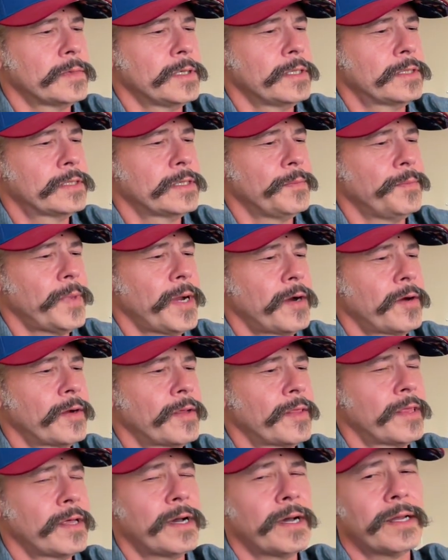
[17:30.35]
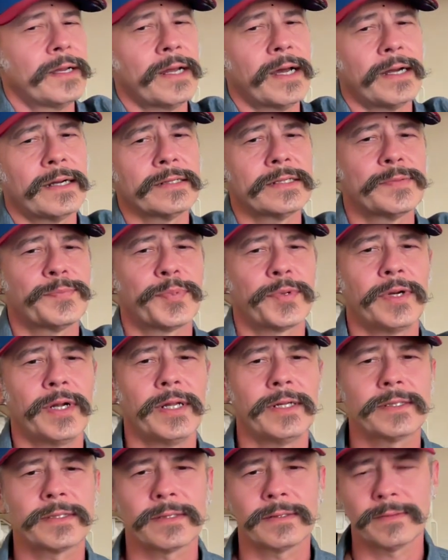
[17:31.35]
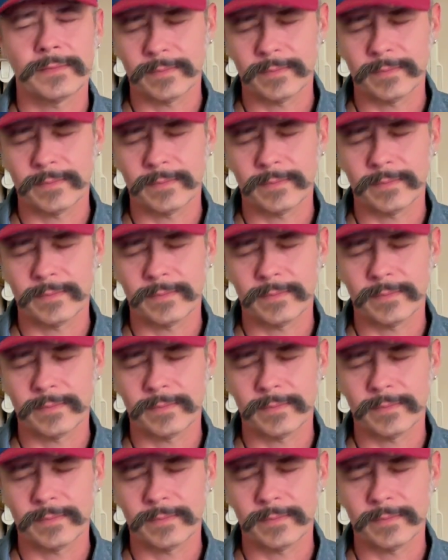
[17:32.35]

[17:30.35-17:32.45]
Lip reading: It's a marathon, not a sprint.